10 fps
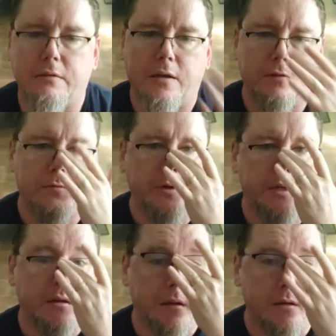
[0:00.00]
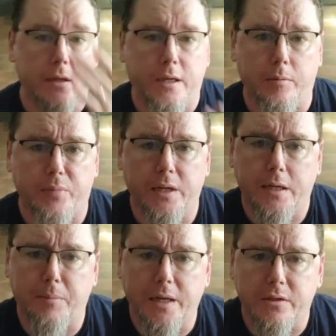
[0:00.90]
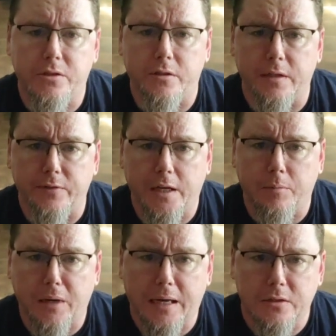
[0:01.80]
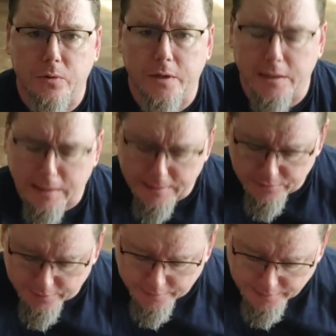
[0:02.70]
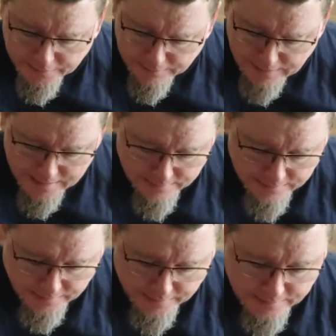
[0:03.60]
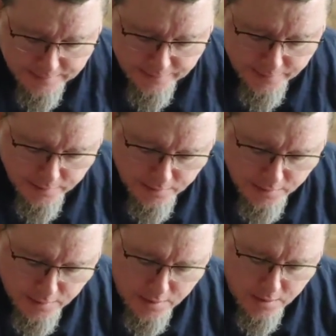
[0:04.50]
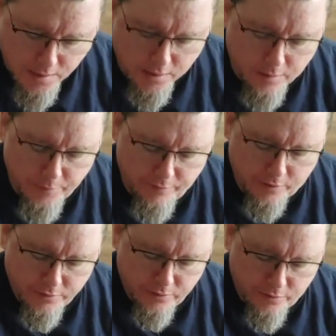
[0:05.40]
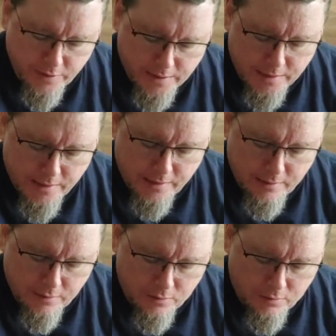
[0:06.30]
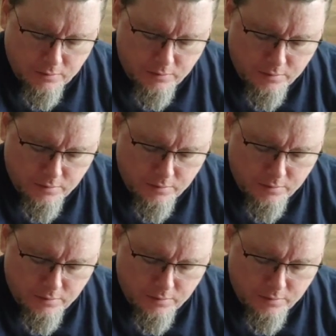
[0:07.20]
love when a company makes sure they've got a box organizer, and that is the case here. They've also got a little